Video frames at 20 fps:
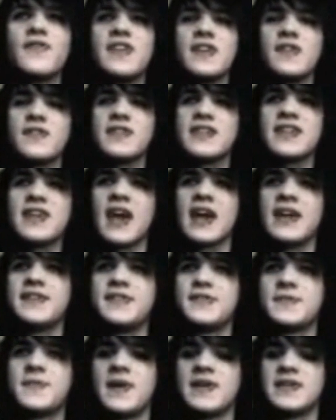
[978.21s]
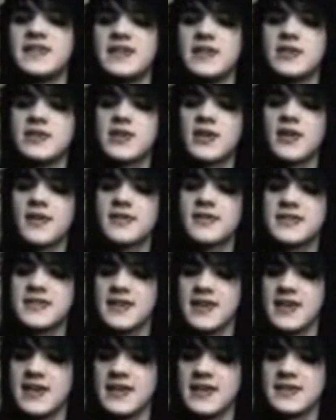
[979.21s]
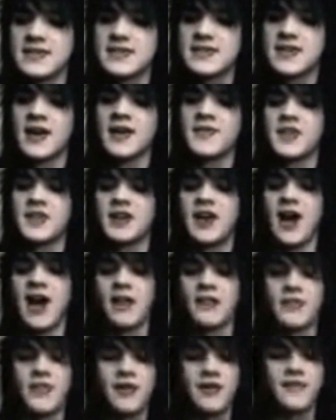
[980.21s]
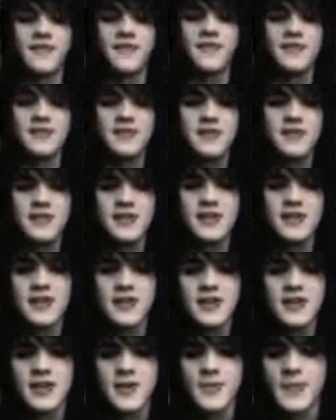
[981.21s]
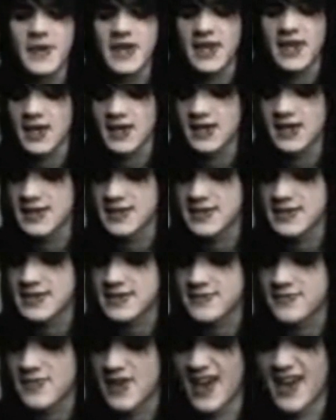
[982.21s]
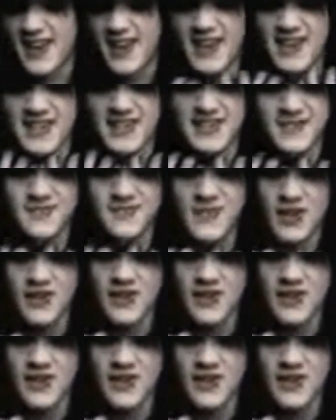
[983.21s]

The only thing I do to my t-shirts is cut the collar off, because I just